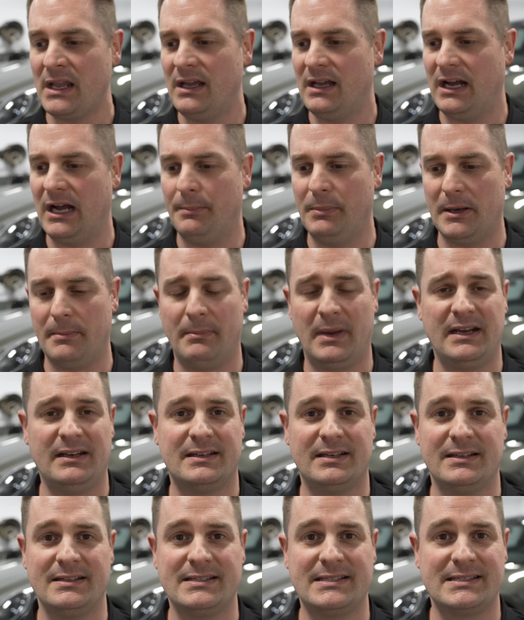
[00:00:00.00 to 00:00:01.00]
But
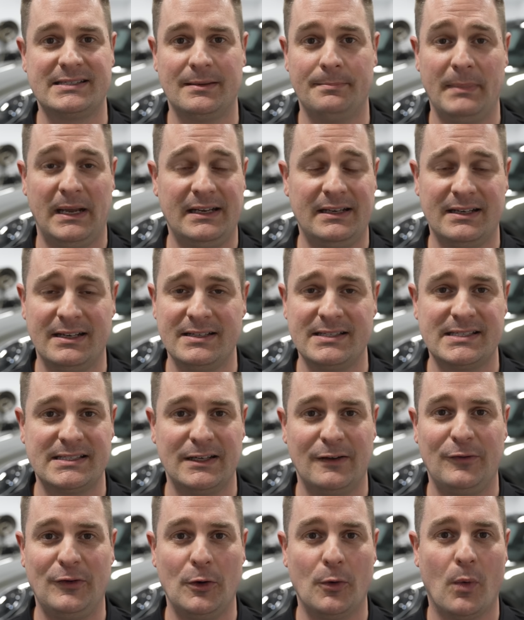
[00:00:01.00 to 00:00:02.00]
maintenance,
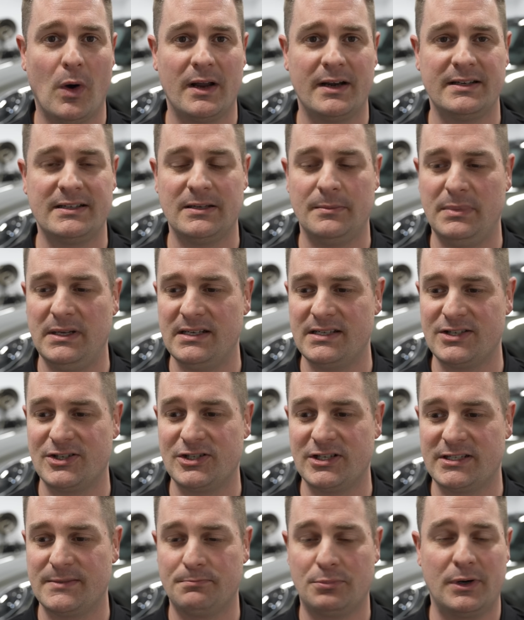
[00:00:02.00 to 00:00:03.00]
if you want it to be, is
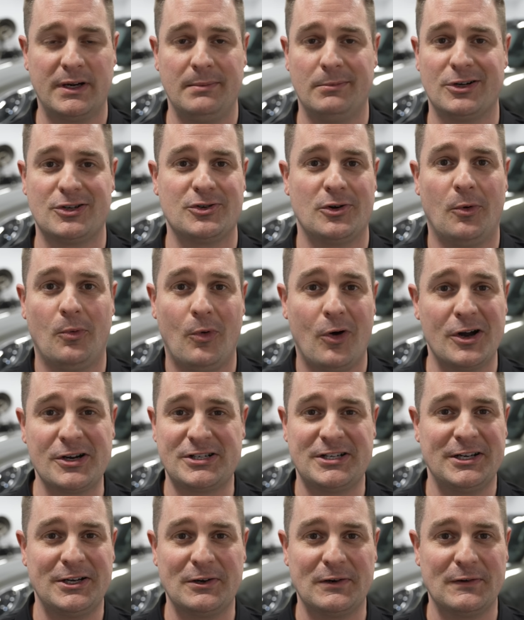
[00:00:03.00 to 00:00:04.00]
just pretty much
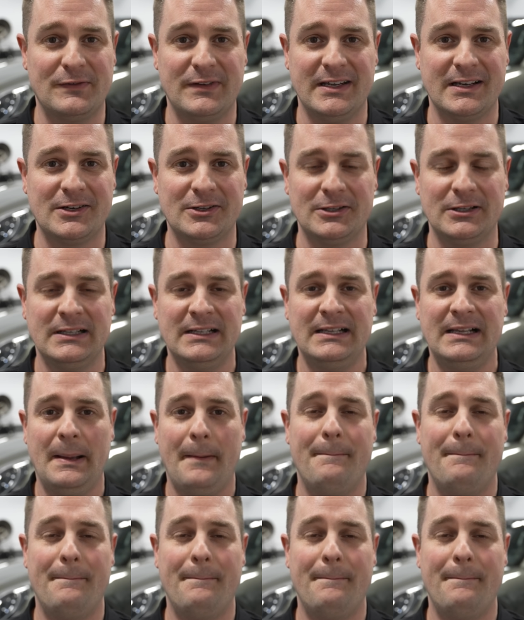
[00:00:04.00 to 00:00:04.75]
washing your vehicle.